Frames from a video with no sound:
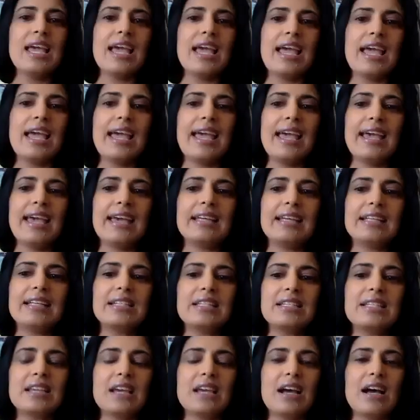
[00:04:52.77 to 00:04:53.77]

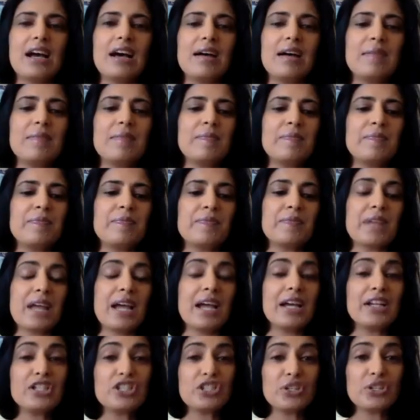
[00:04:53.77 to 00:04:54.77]
And
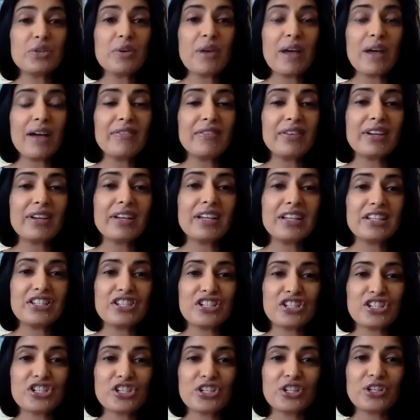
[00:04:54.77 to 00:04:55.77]
I do have a
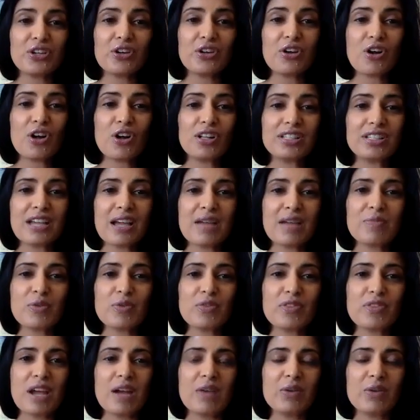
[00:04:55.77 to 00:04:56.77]
condition called
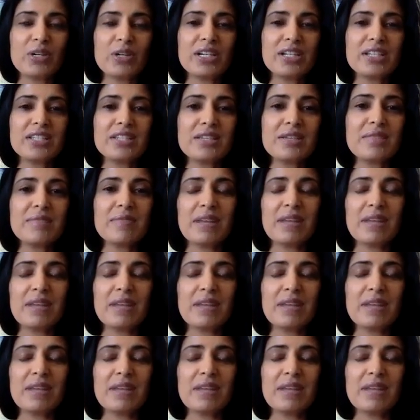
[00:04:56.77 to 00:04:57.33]
hypothyroidism,